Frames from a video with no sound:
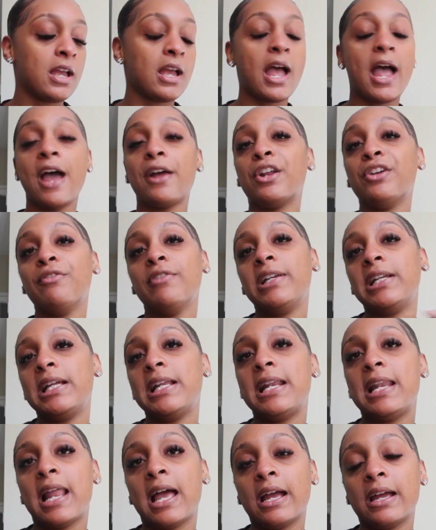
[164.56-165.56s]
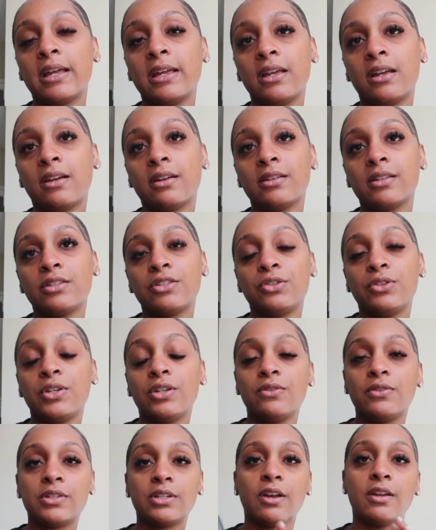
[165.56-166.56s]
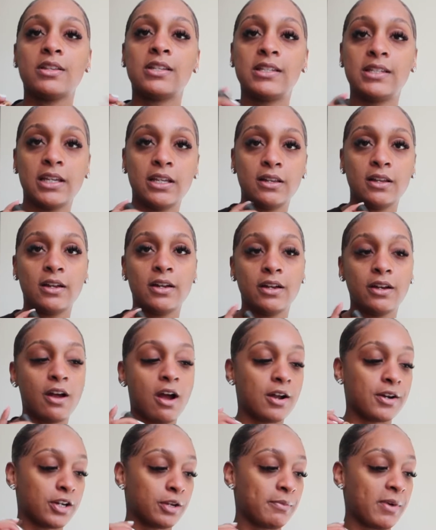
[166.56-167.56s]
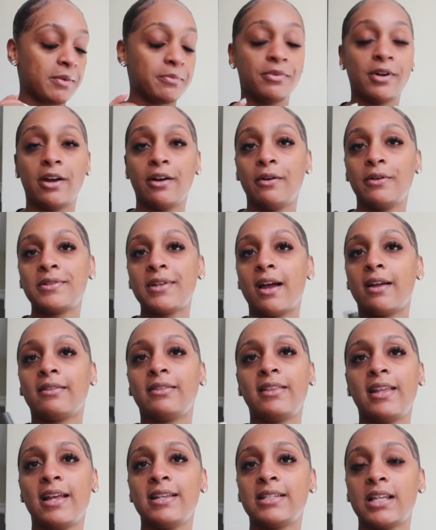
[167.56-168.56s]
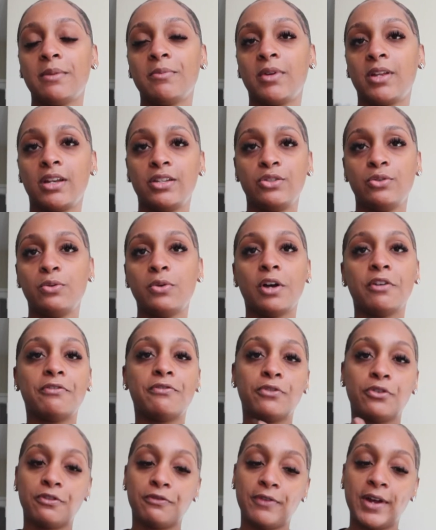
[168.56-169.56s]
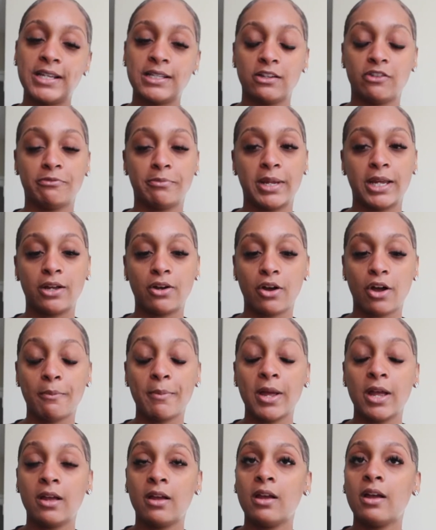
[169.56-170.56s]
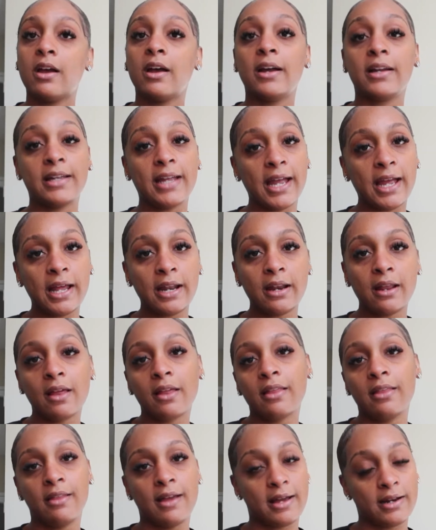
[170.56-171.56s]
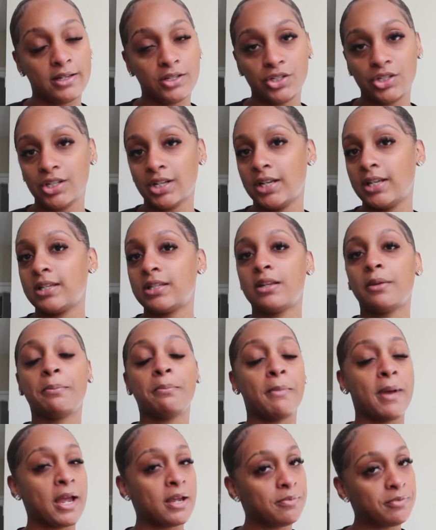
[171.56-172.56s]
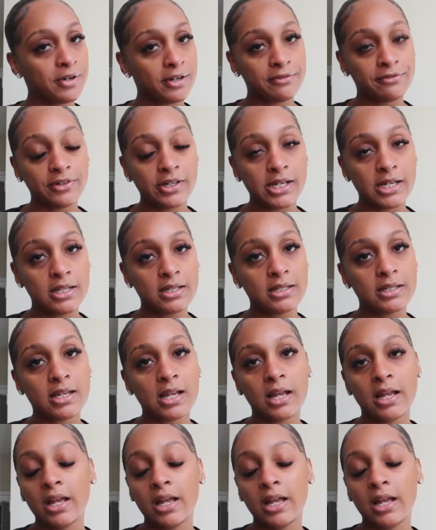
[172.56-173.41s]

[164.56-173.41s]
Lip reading: don't really like to use concealer under my brows unless I'm gonna do a full face of makeup. Again, that is just my preference,